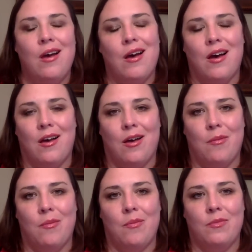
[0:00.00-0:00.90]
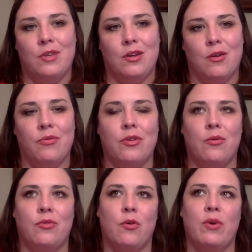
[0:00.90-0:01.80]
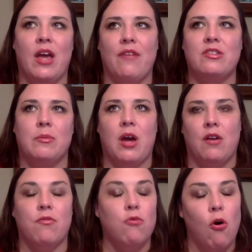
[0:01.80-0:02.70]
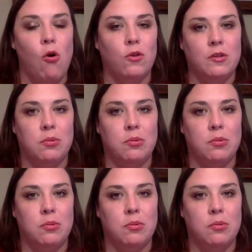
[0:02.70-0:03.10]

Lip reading: that we have some kind of role to